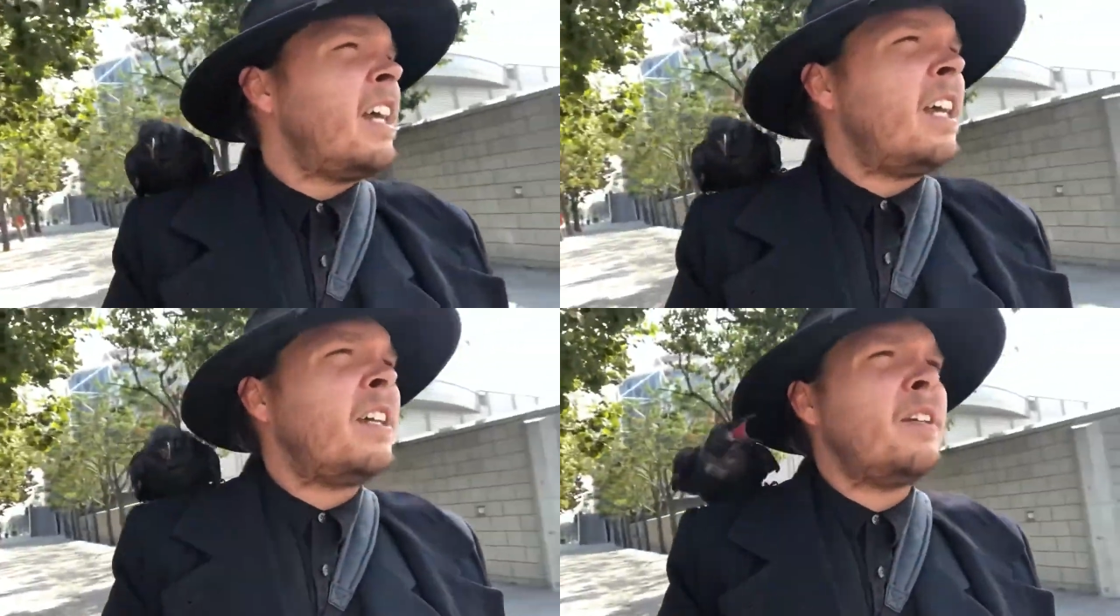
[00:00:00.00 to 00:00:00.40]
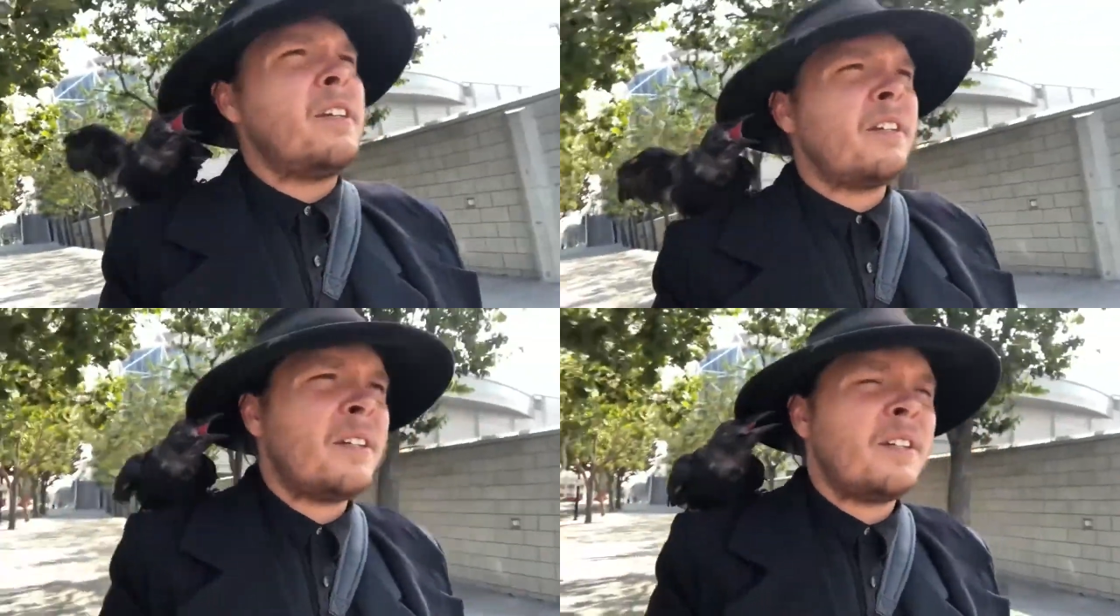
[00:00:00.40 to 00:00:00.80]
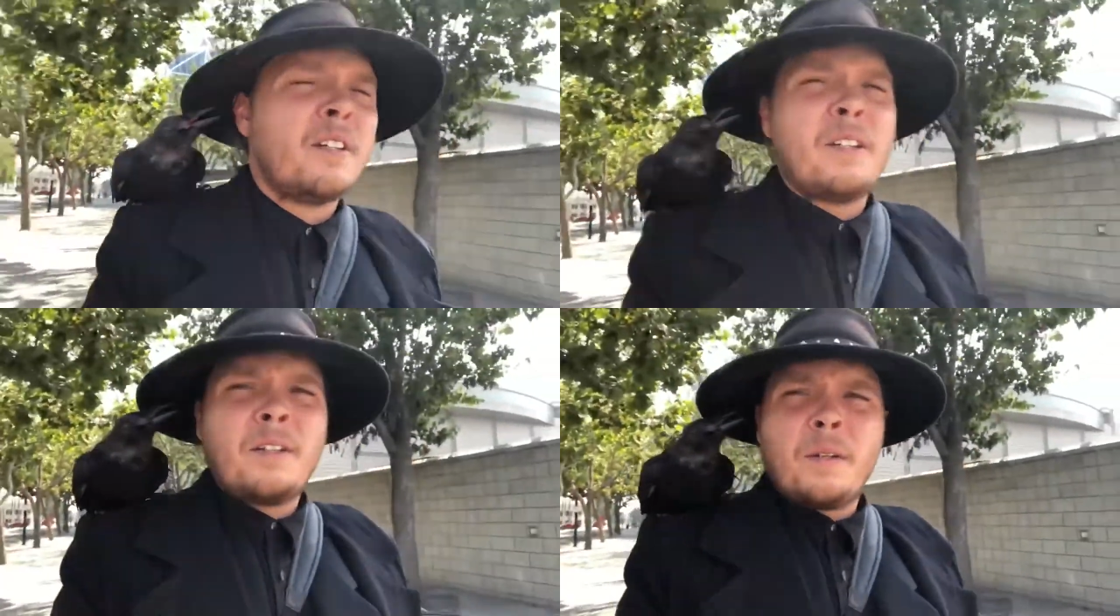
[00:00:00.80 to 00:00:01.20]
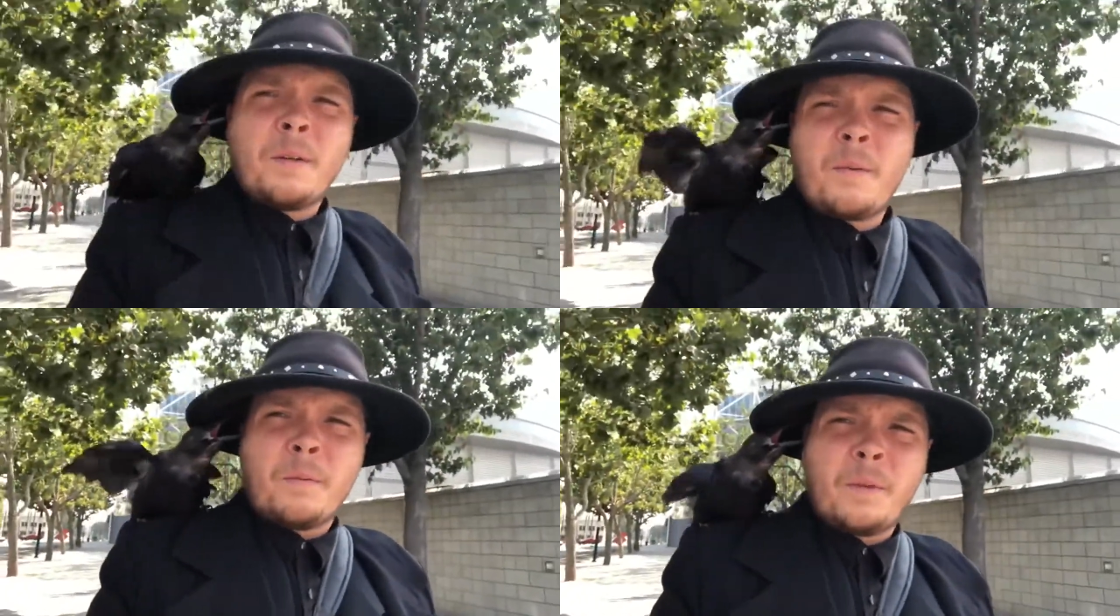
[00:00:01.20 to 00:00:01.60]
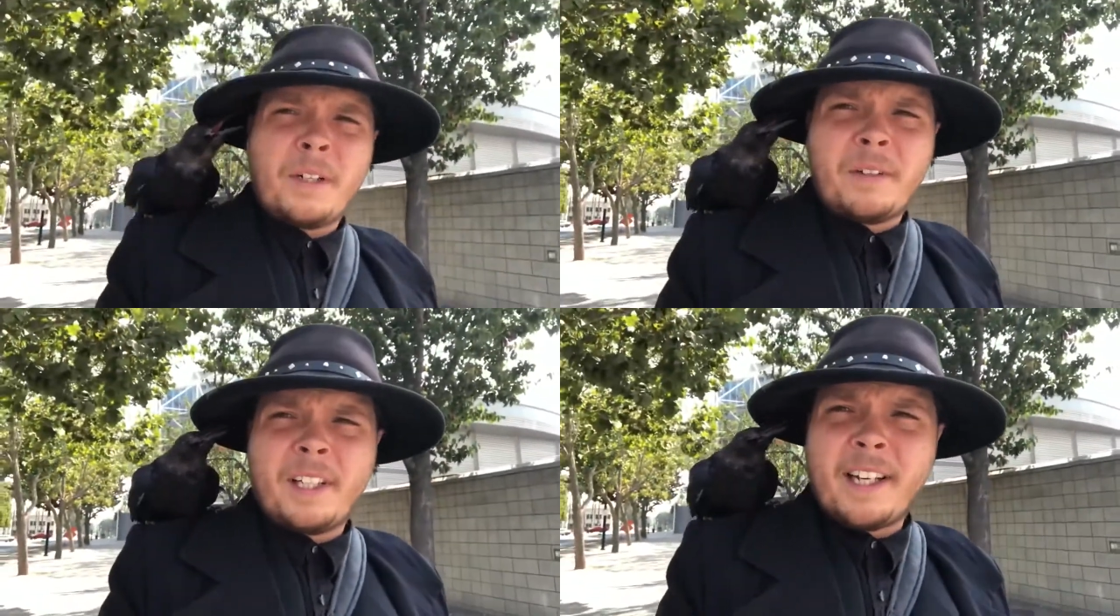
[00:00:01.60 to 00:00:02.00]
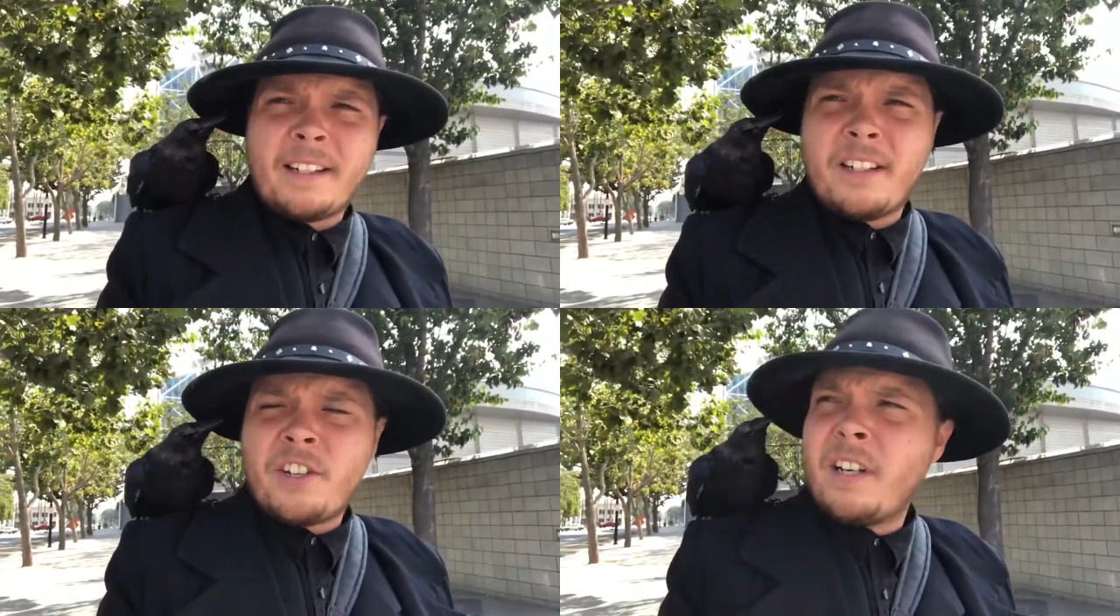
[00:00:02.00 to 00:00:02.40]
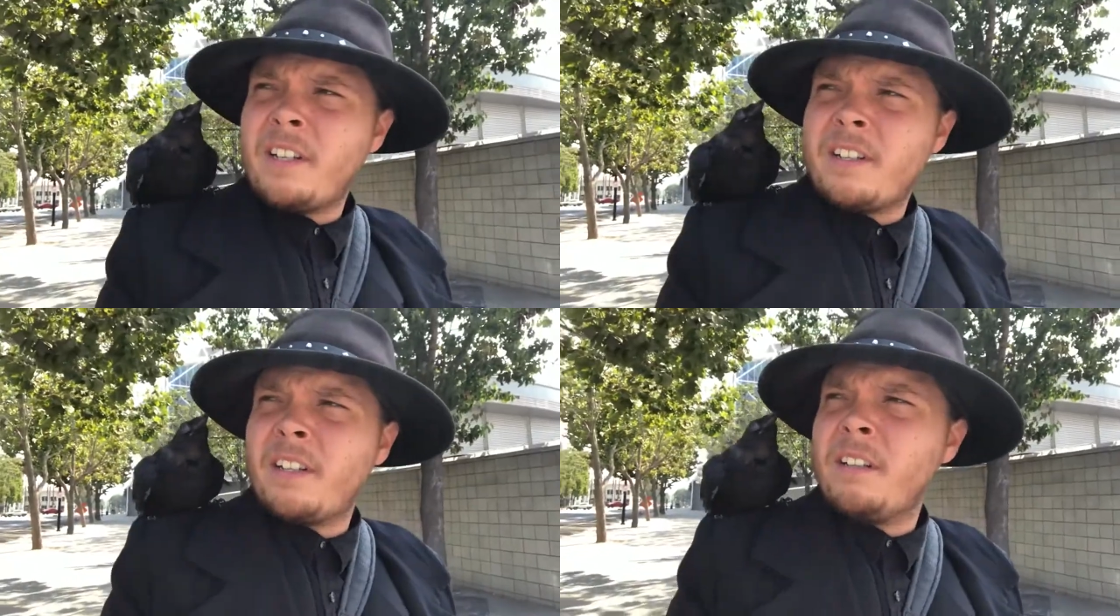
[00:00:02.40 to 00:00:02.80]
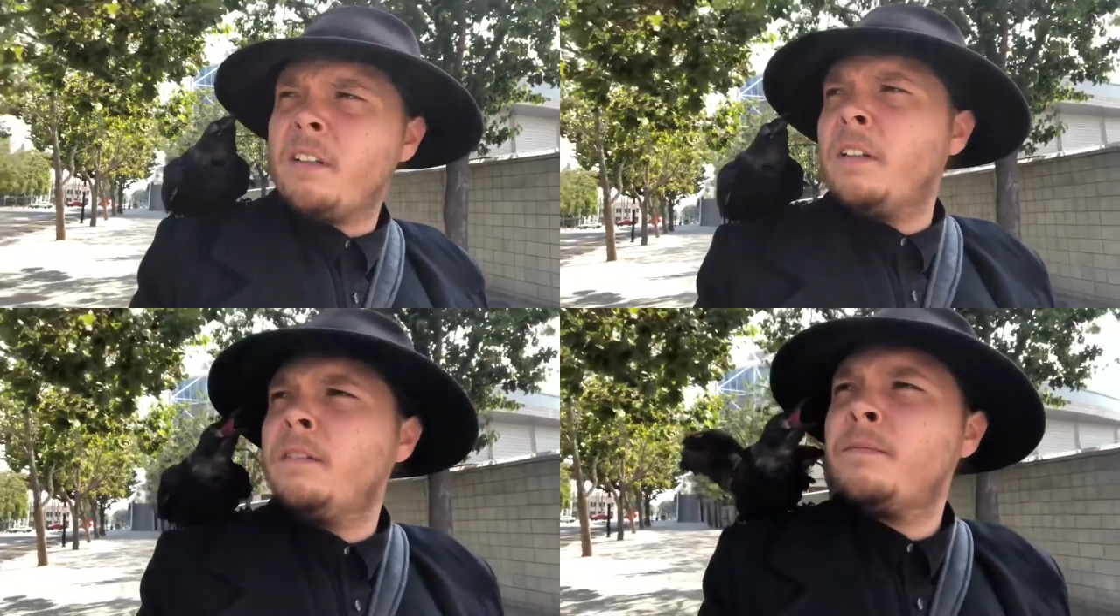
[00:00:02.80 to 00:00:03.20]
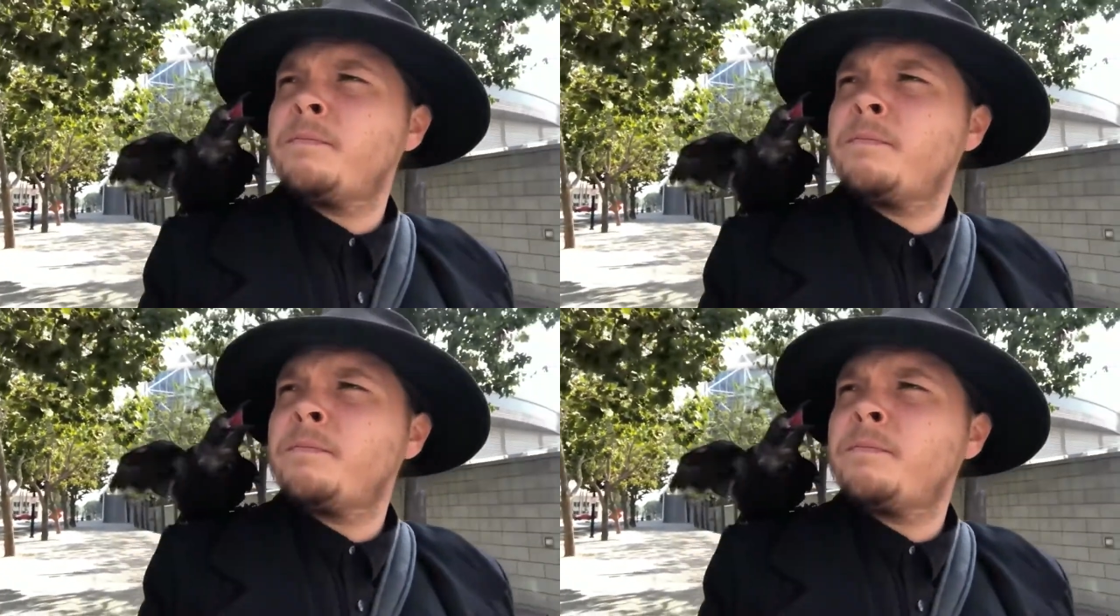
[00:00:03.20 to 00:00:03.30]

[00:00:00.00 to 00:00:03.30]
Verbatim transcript: and what really hasn't changed at all.